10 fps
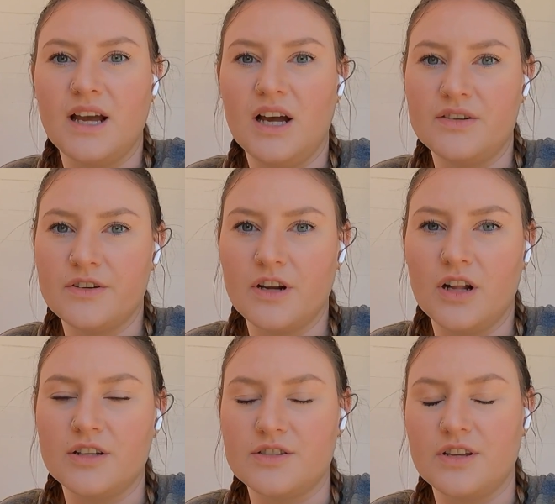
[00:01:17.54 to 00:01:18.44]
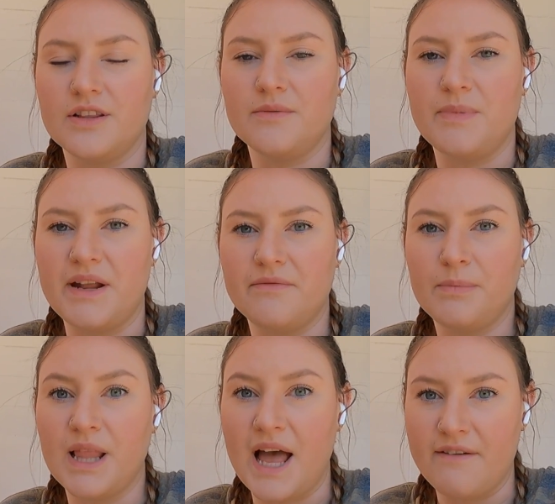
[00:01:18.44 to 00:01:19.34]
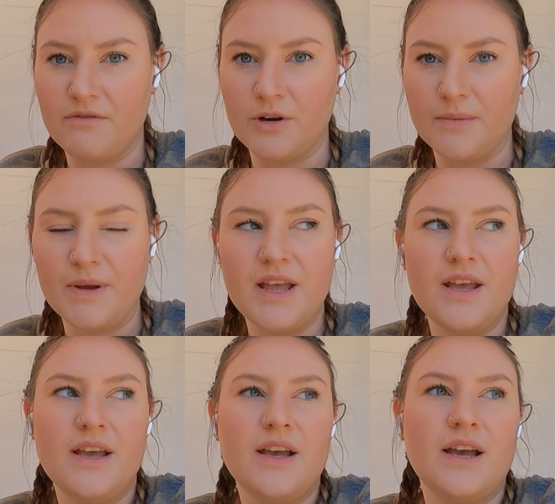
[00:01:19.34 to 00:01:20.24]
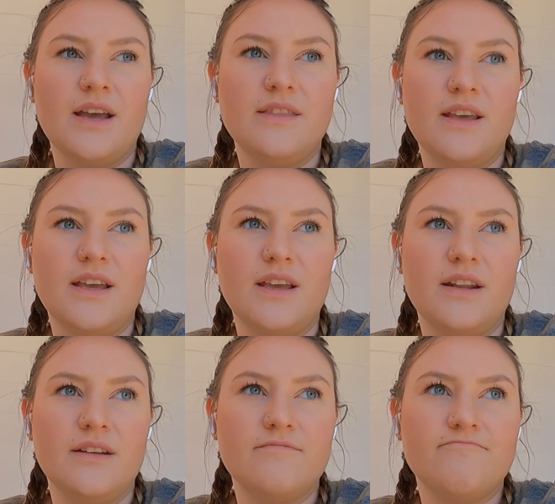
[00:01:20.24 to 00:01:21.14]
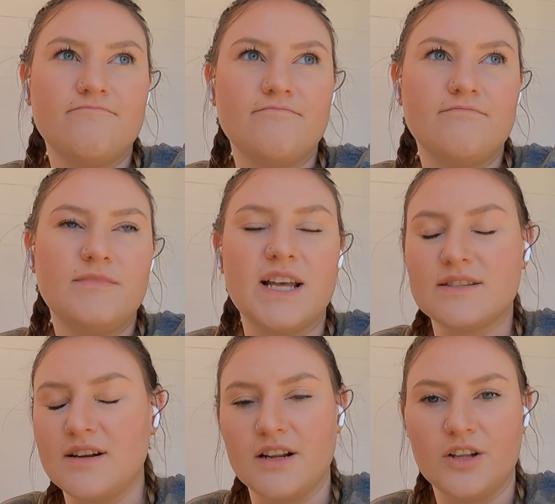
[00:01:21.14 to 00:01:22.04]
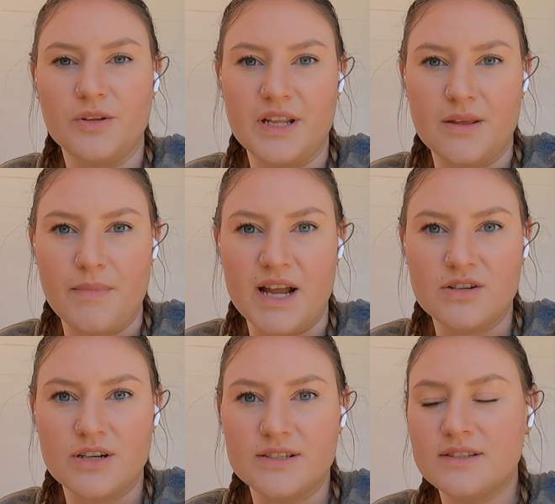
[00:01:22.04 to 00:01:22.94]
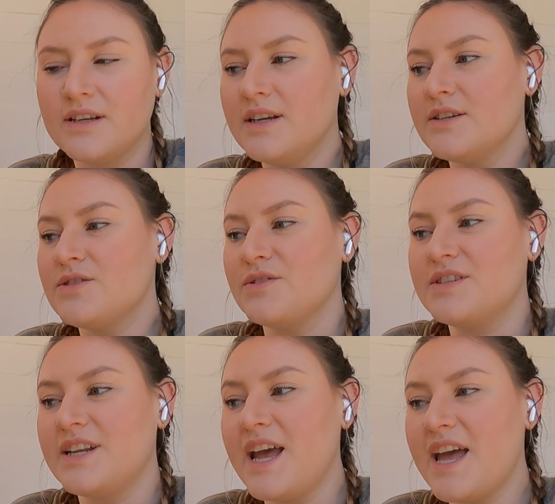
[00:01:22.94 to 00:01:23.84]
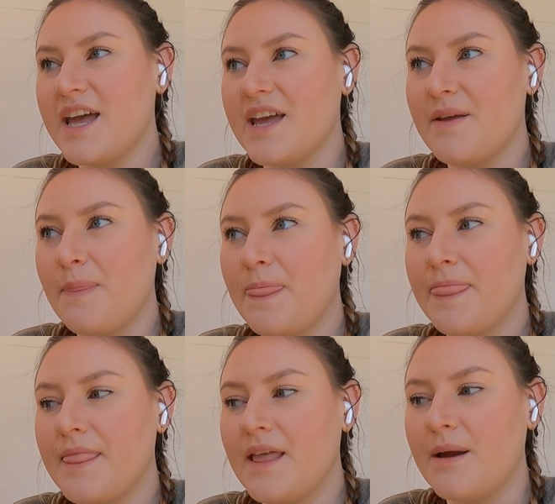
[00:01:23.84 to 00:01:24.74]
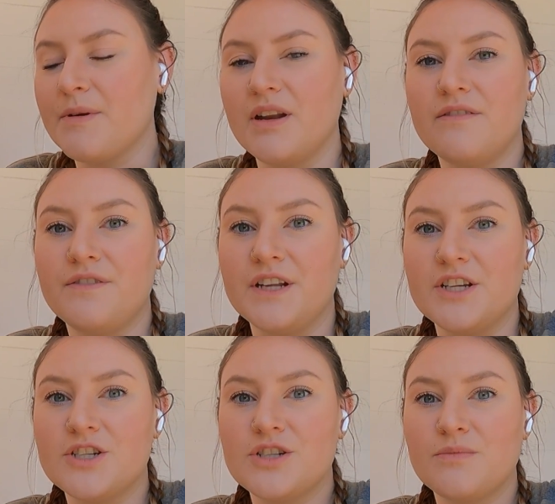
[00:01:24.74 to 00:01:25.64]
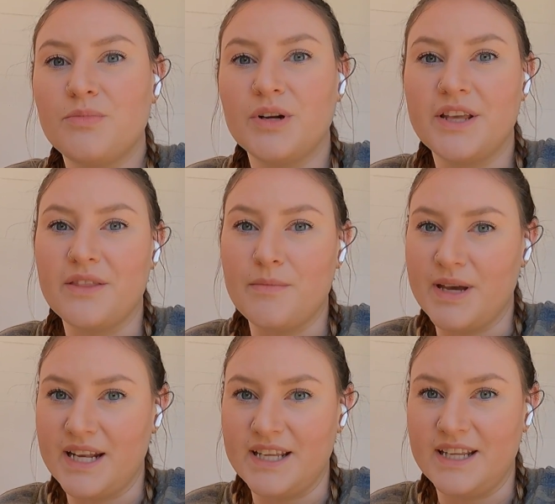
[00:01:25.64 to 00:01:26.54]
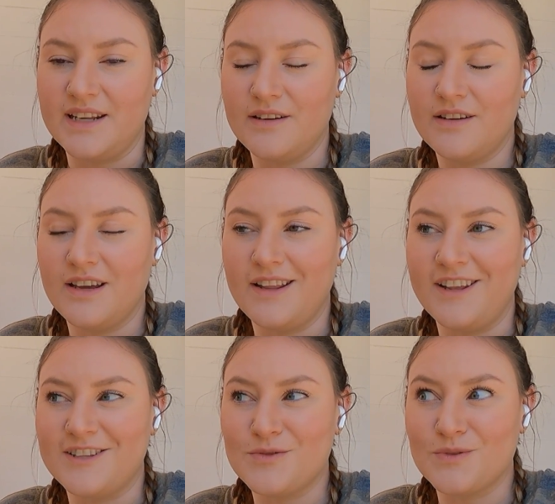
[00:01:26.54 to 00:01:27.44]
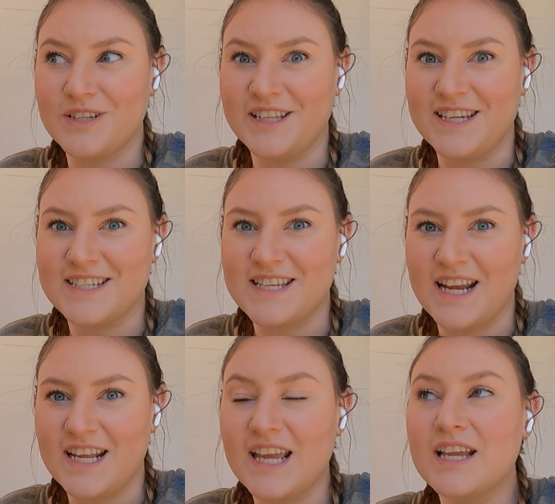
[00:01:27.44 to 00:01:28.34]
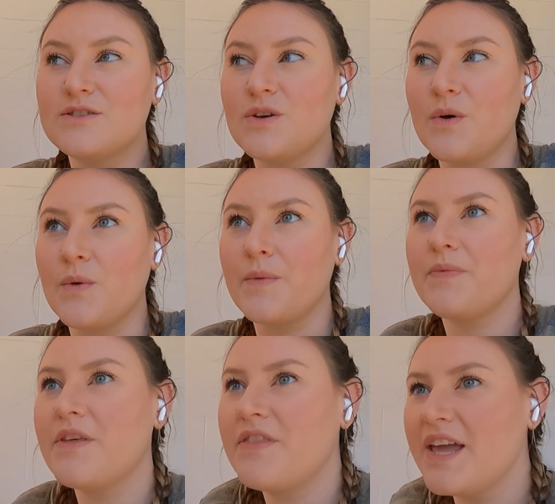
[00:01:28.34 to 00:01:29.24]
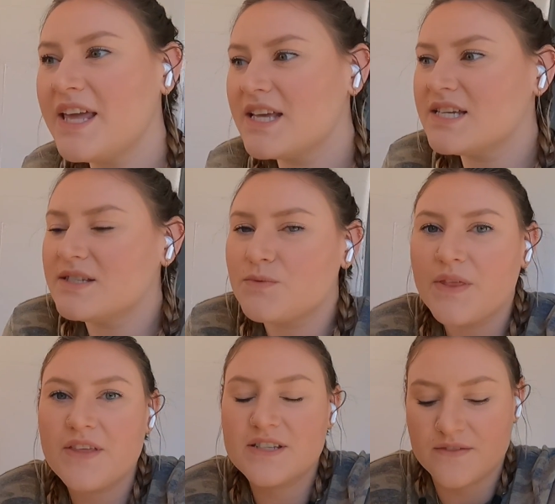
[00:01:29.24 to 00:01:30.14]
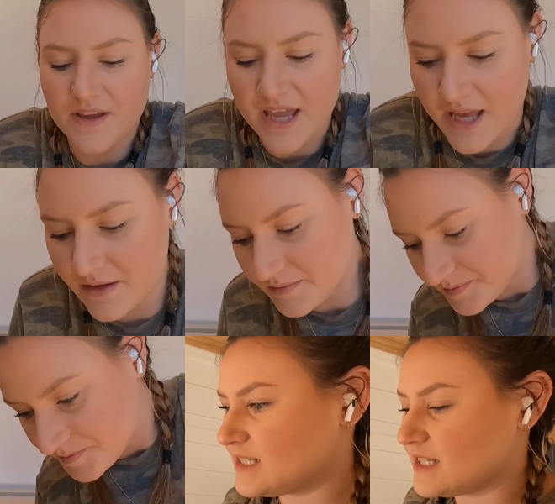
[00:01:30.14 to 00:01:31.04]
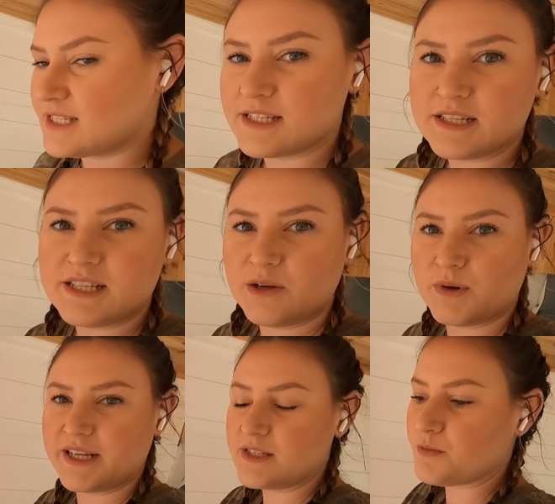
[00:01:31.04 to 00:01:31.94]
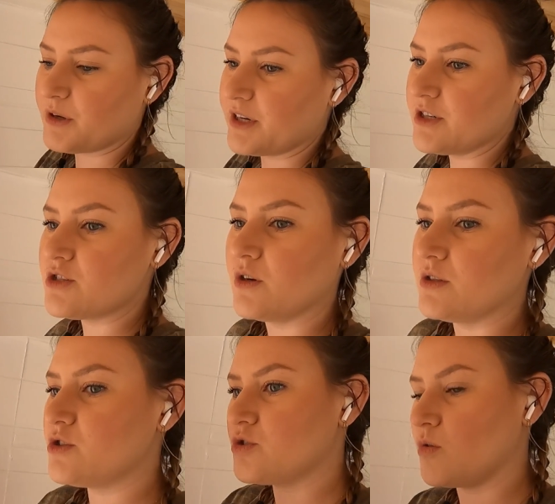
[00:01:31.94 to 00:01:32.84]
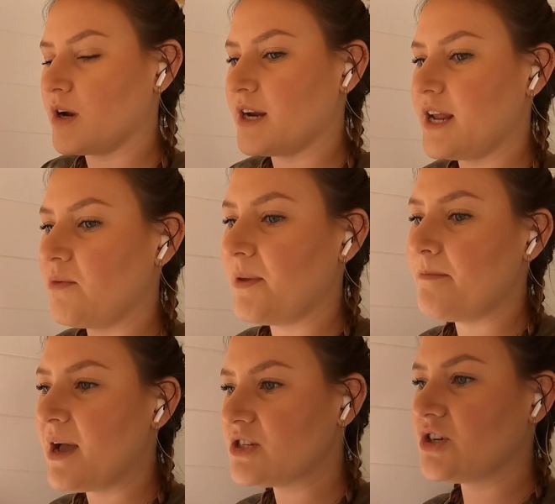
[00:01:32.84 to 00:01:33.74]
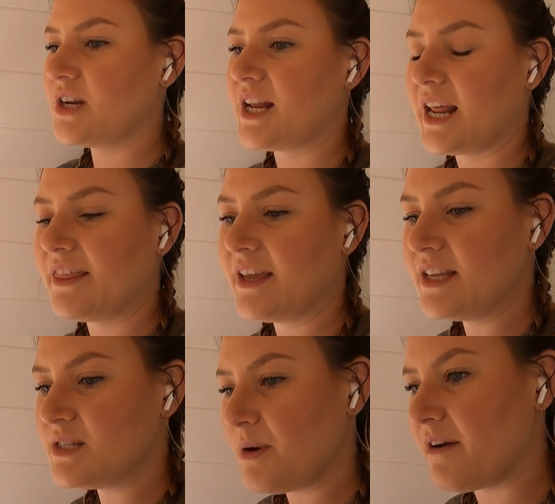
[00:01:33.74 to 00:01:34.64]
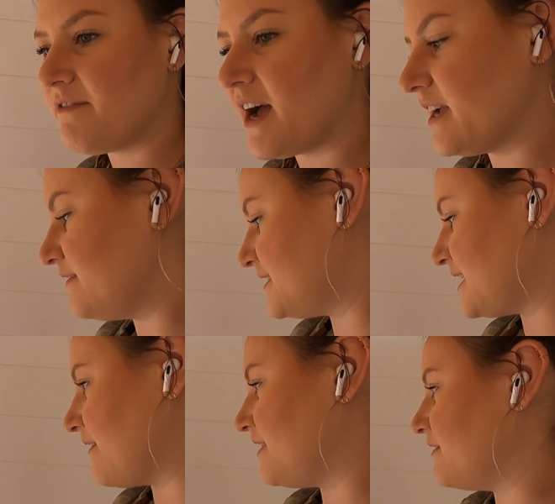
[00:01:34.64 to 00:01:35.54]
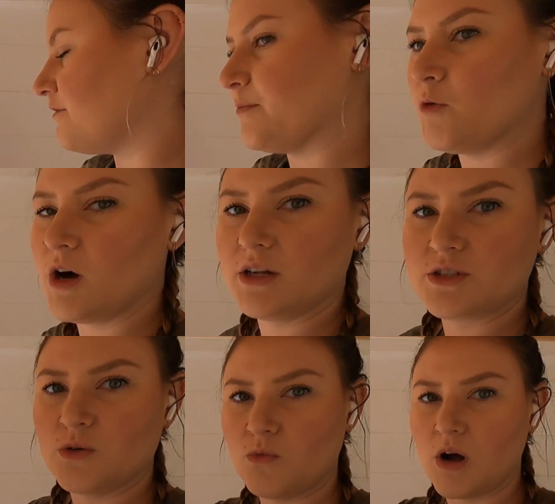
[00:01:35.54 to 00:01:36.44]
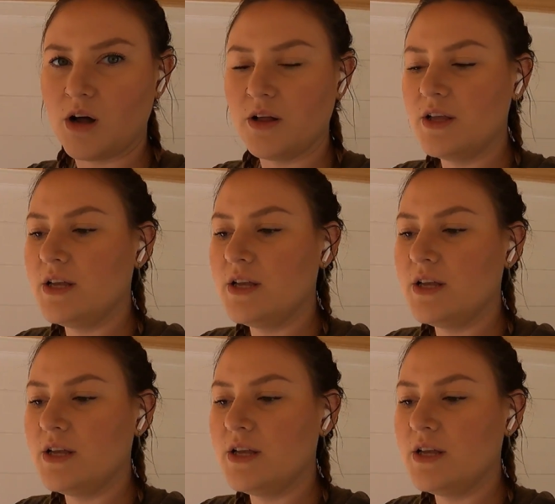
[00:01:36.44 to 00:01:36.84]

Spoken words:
$100 on the bed platform. And then that's not including the mattress. So today, I'm gonna finish putting the bed in and it's really exciting. So the thing is with this van is this is a T1N Sprinter, so it's short and we measured it and I think it's about 5'7" from wall to wall.